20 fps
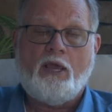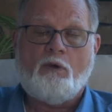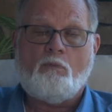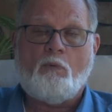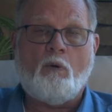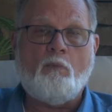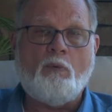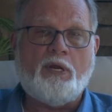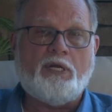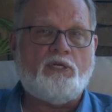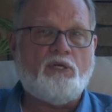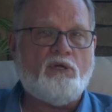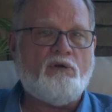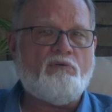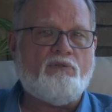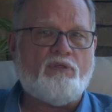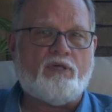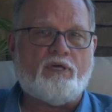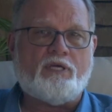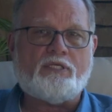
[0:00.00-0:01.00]
When we
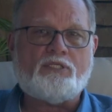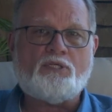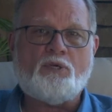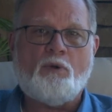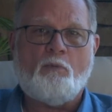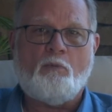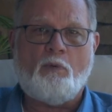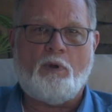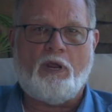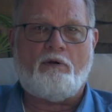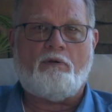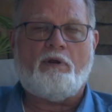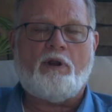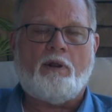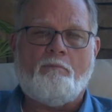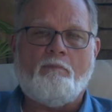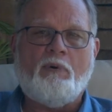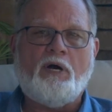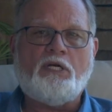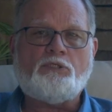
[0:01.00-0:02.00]
do this, we are in
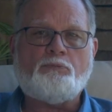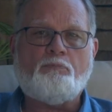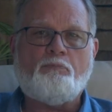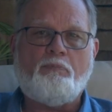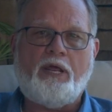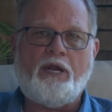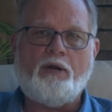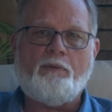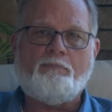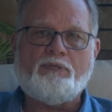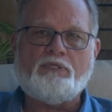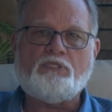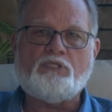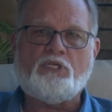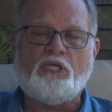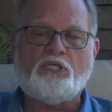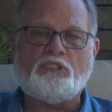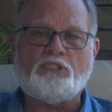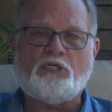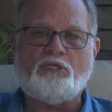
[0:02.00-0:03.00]
a much better
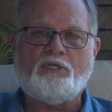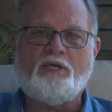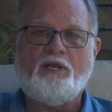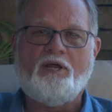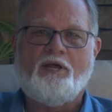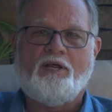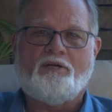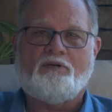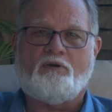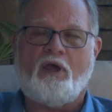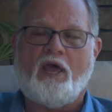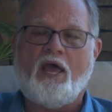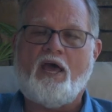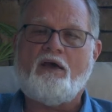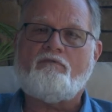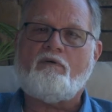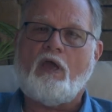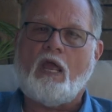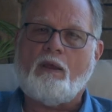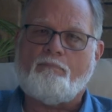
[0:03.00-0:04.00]
position to
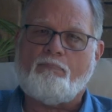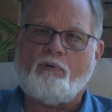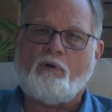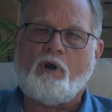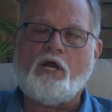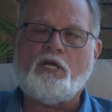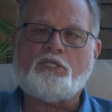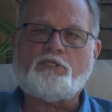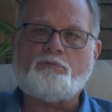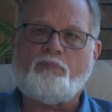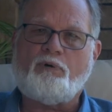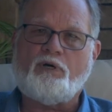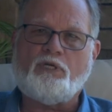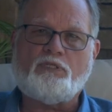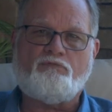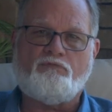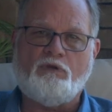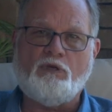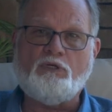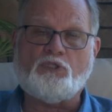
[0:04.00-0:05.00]
have a
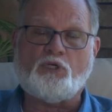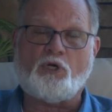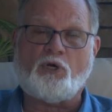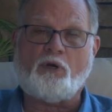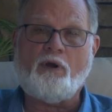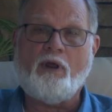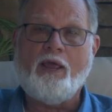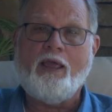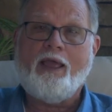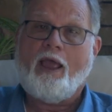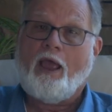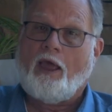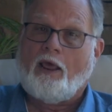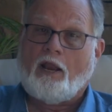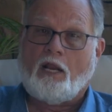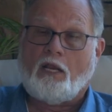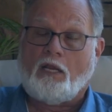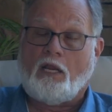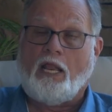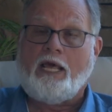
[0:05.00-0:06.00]
prosperous future
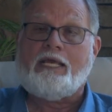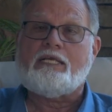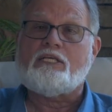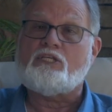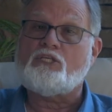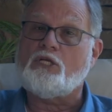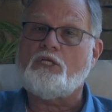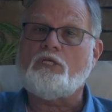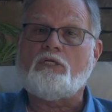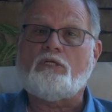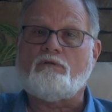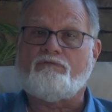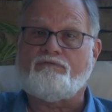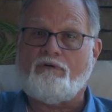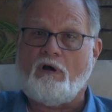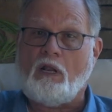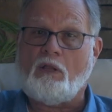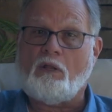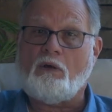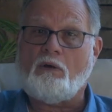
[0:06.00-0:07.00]
and a legacy to
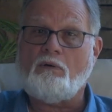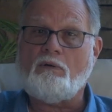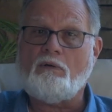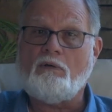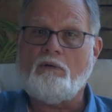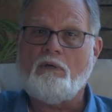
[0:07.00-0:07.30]
follow.